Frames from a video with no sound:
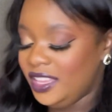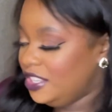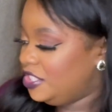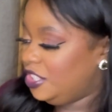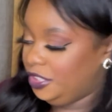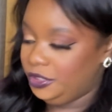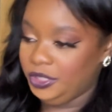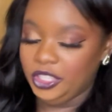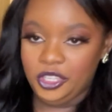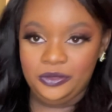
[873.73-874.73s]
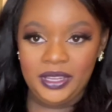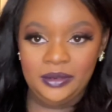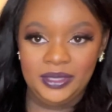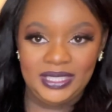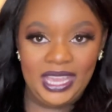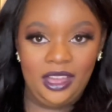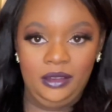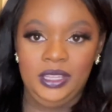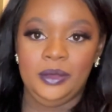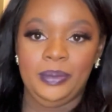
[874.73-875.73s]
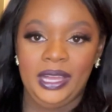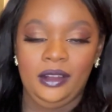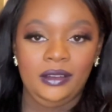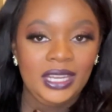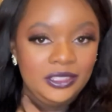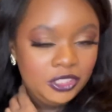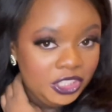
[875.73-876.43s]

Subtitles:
So, you know, if I was out and about and,